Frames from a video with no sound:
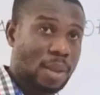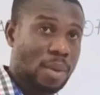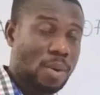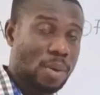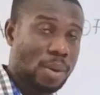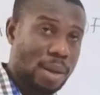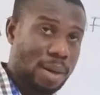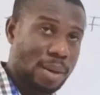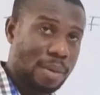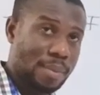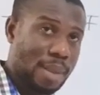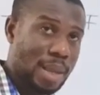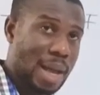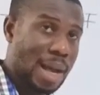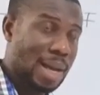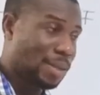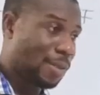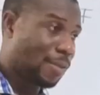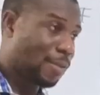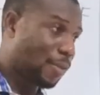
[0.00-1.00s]
okay,
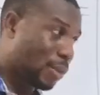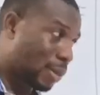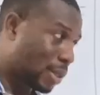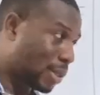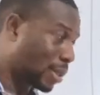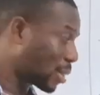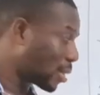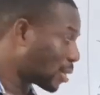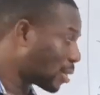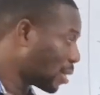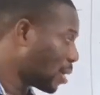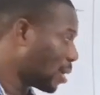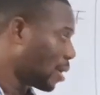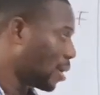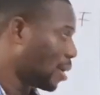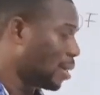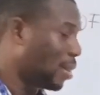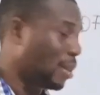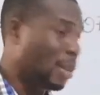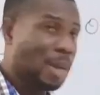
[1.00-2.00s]
as the first
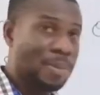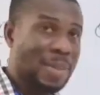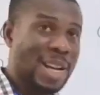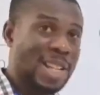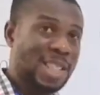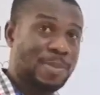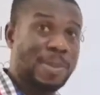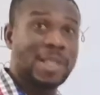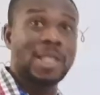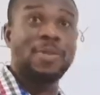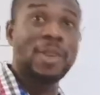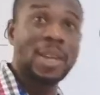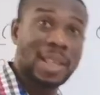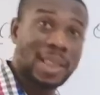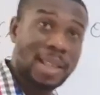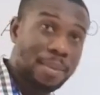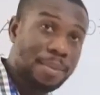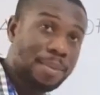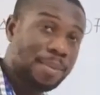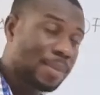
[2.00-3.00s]
name, that
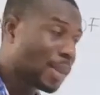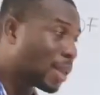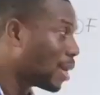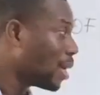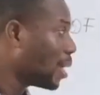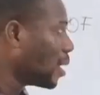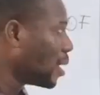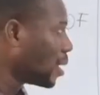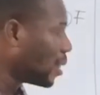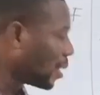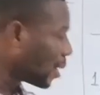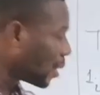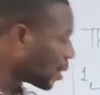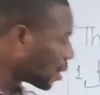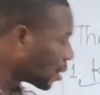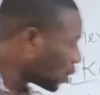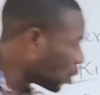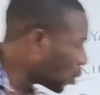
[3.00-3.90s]
specific name, then